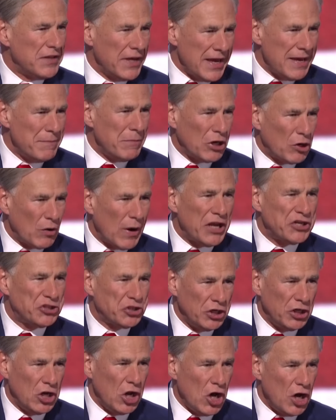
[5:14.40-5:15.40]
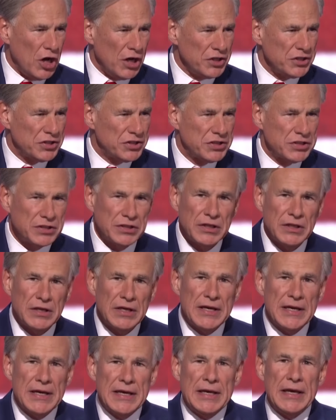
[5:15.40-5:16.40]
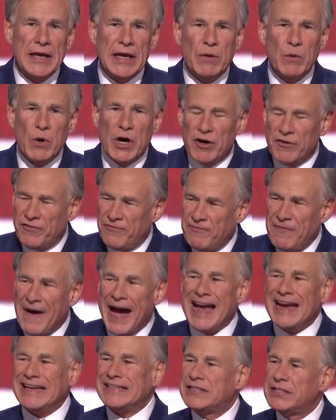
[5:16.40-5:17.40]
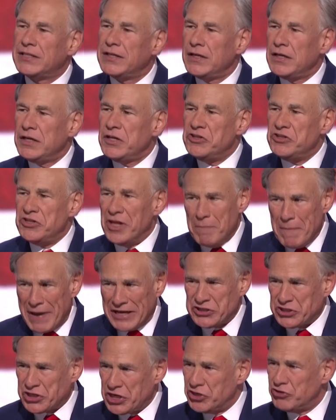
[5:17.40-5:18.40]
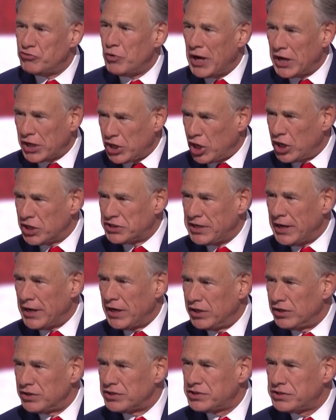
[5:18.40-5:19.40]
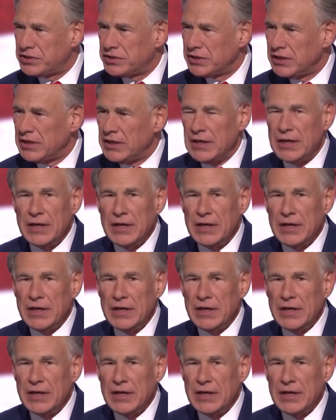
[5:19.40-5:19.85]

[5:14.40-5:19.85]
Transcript: the immigration laws. He will fight the Mexican drug cartels.